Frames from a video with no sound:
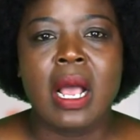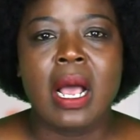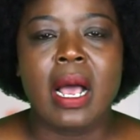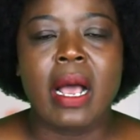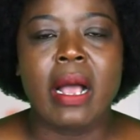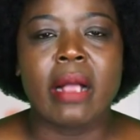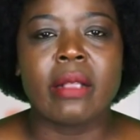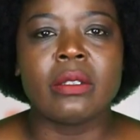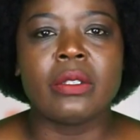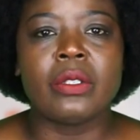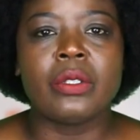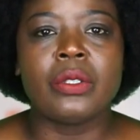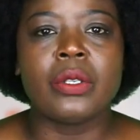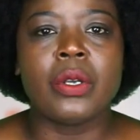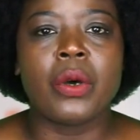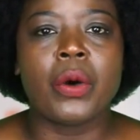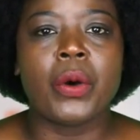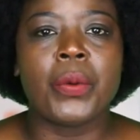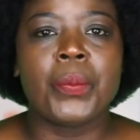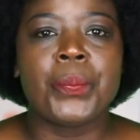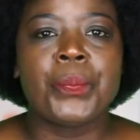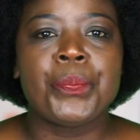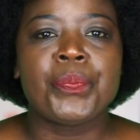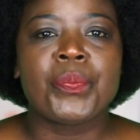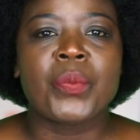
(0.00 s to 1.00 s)
And
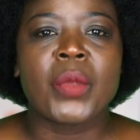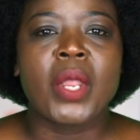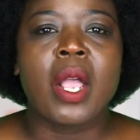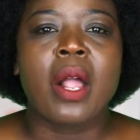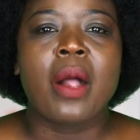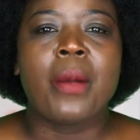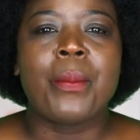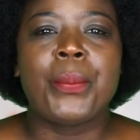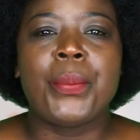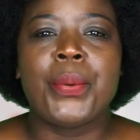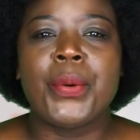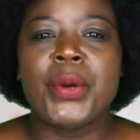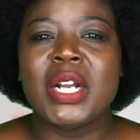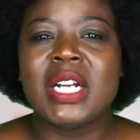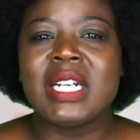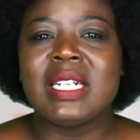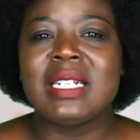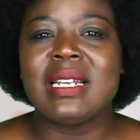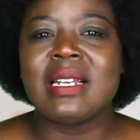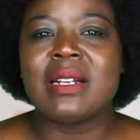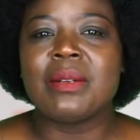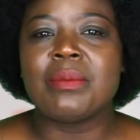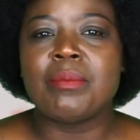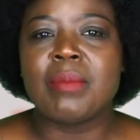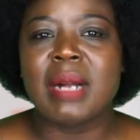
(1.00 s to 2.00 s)
so
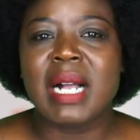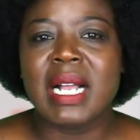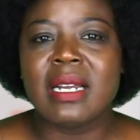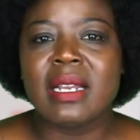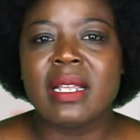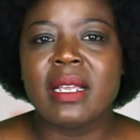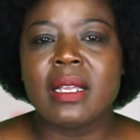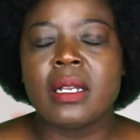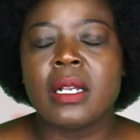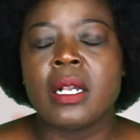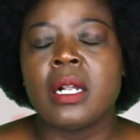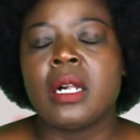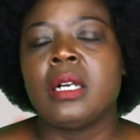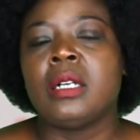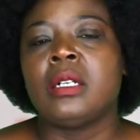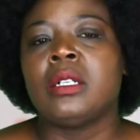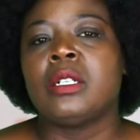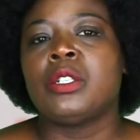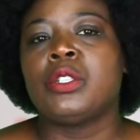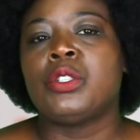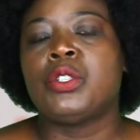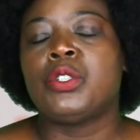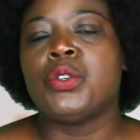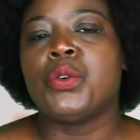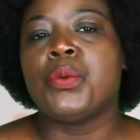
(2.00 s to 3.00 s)
printing money
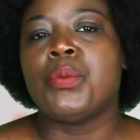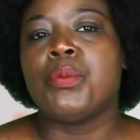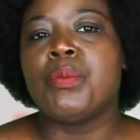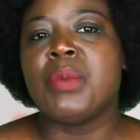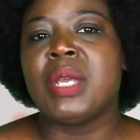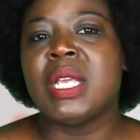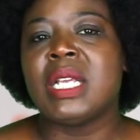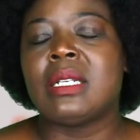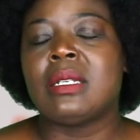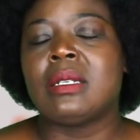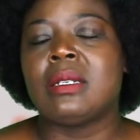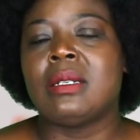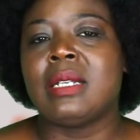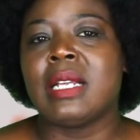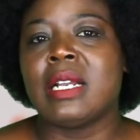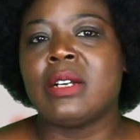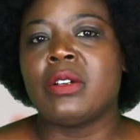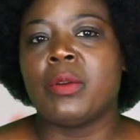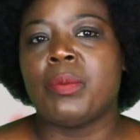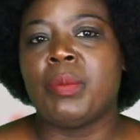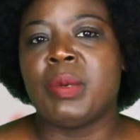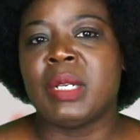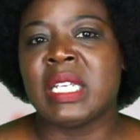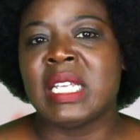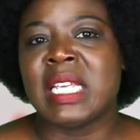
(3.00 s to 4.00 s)
to meet debt
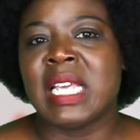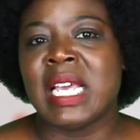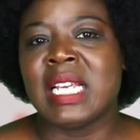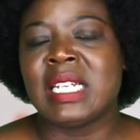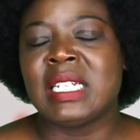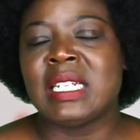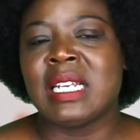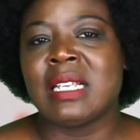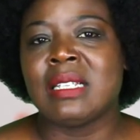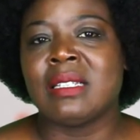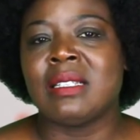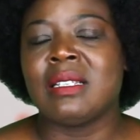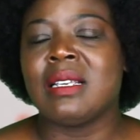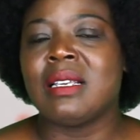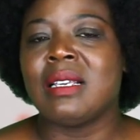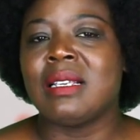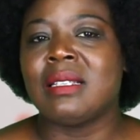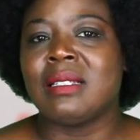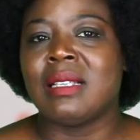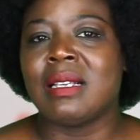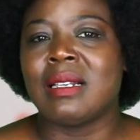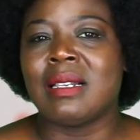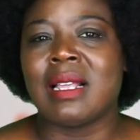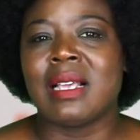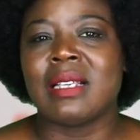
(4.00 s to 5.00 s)
obligations
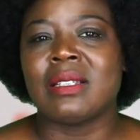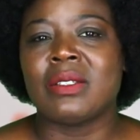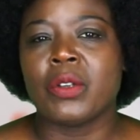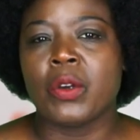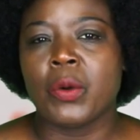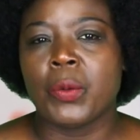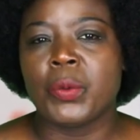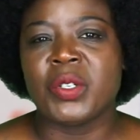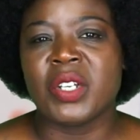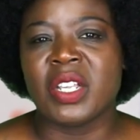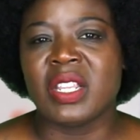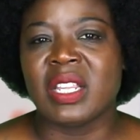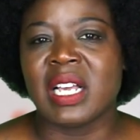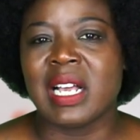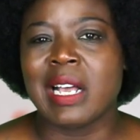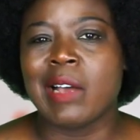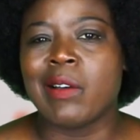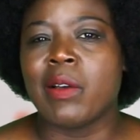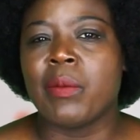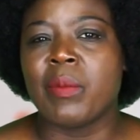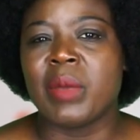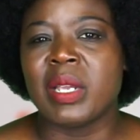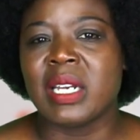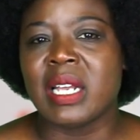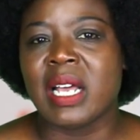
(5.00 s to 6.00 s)
is the last option the
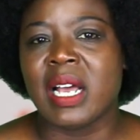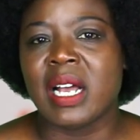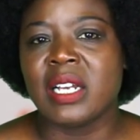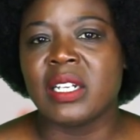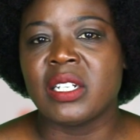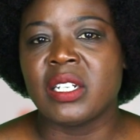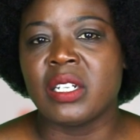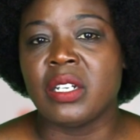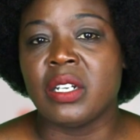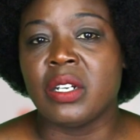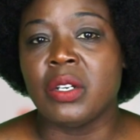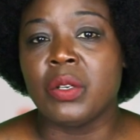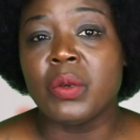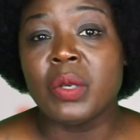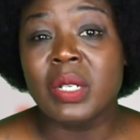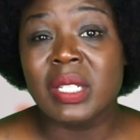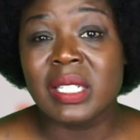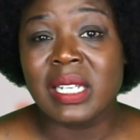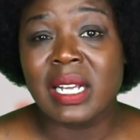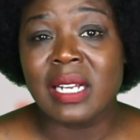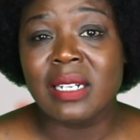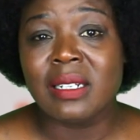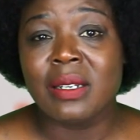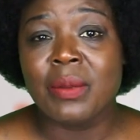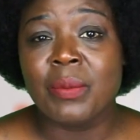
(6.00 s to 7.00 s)
government actually
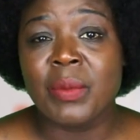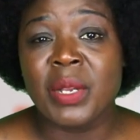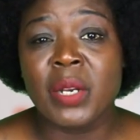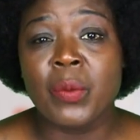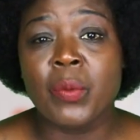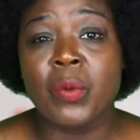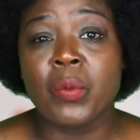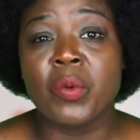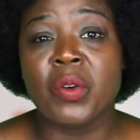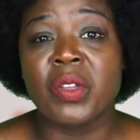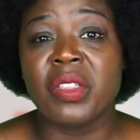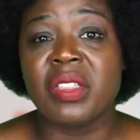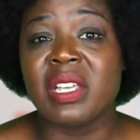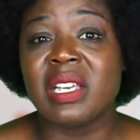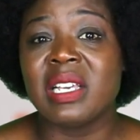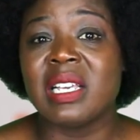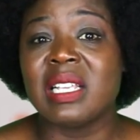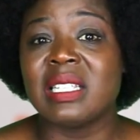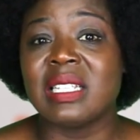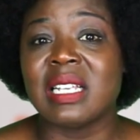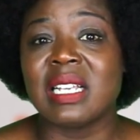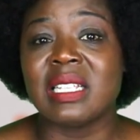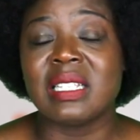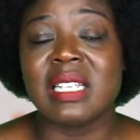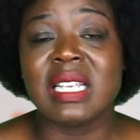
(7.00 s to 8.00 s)
looks at. Many people think
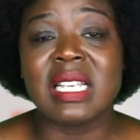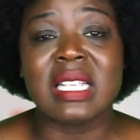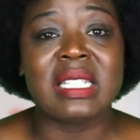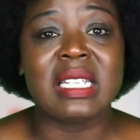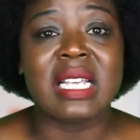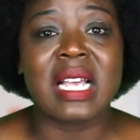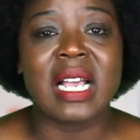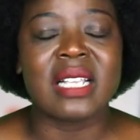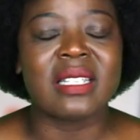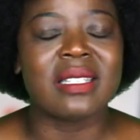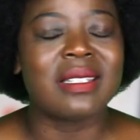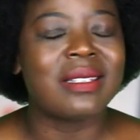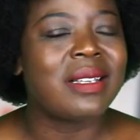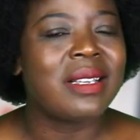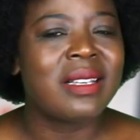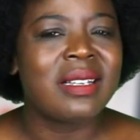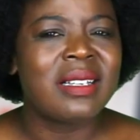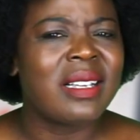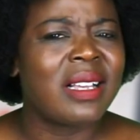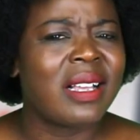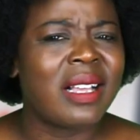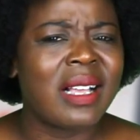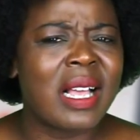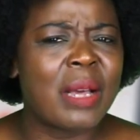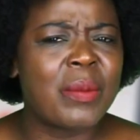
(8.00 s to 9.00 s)
it's as easy as,
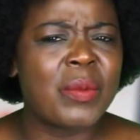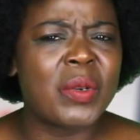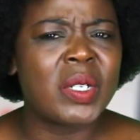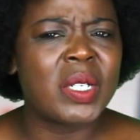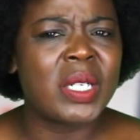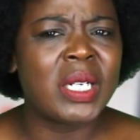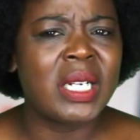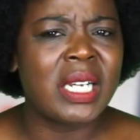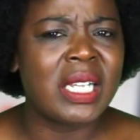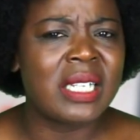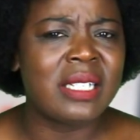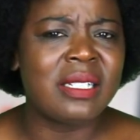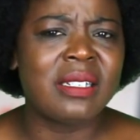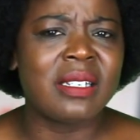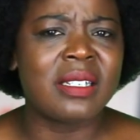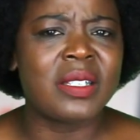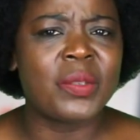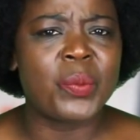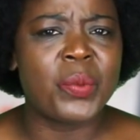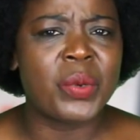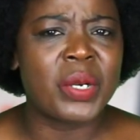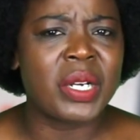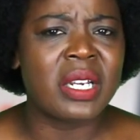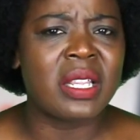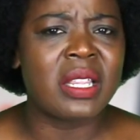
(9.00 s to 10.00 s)
come on, let's
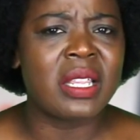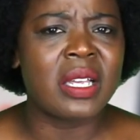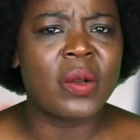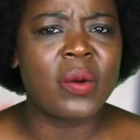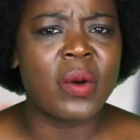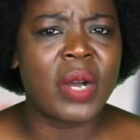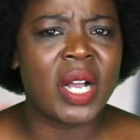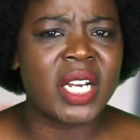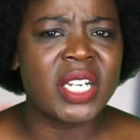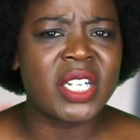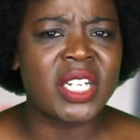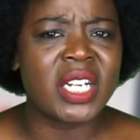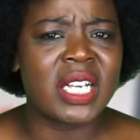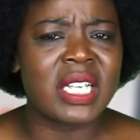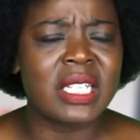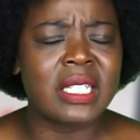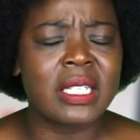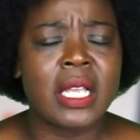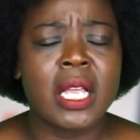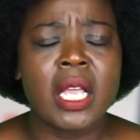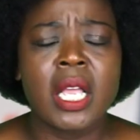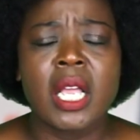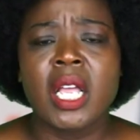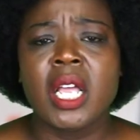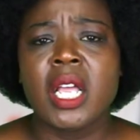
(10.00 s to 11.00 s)
just print the
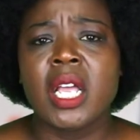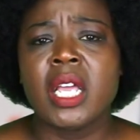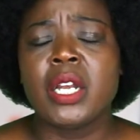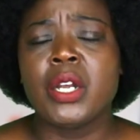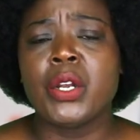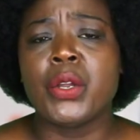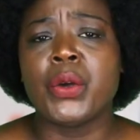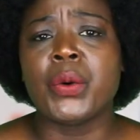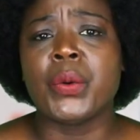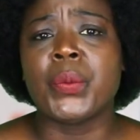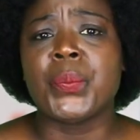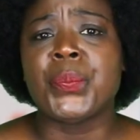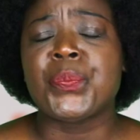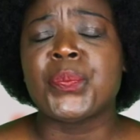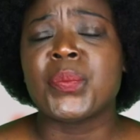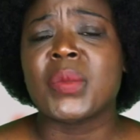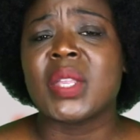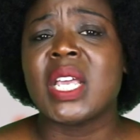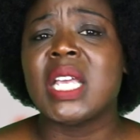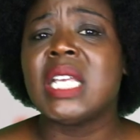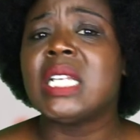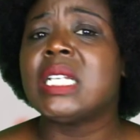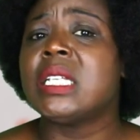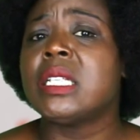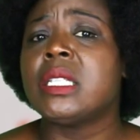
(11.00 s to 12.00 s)
kwachas. No,
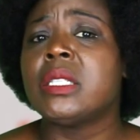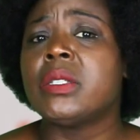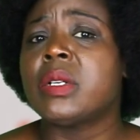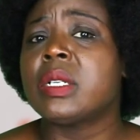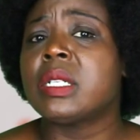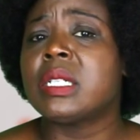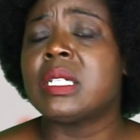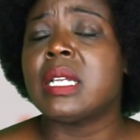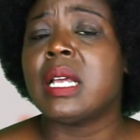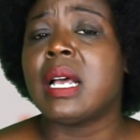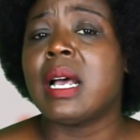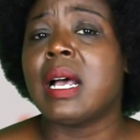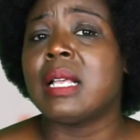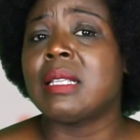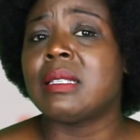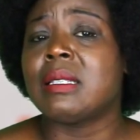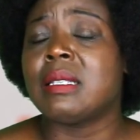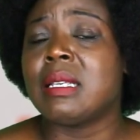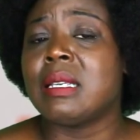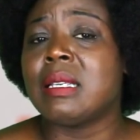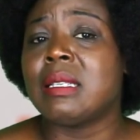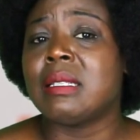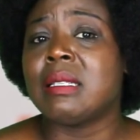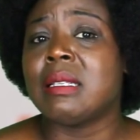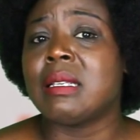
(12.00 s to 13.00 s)
it is not
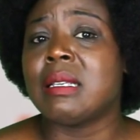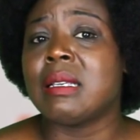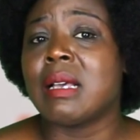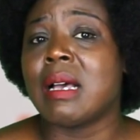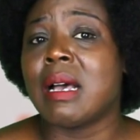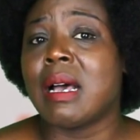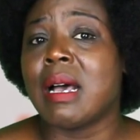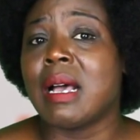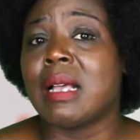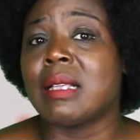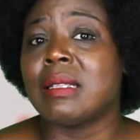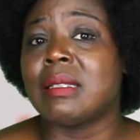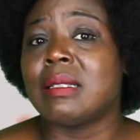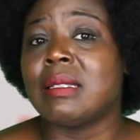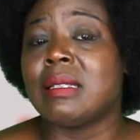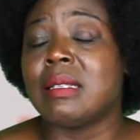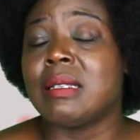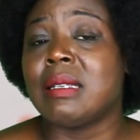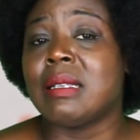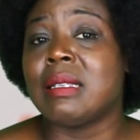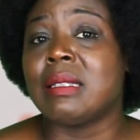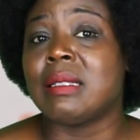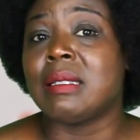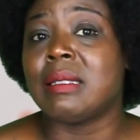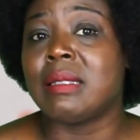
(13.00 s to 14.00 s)
as easy as
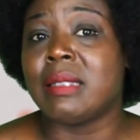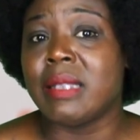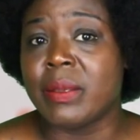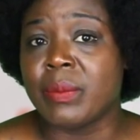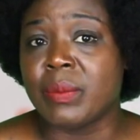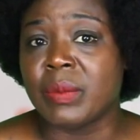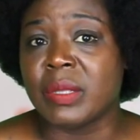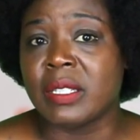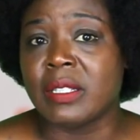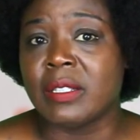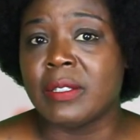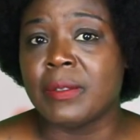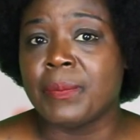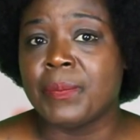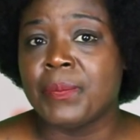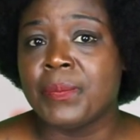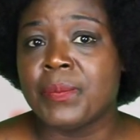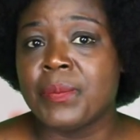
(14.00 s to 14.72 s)
it seems.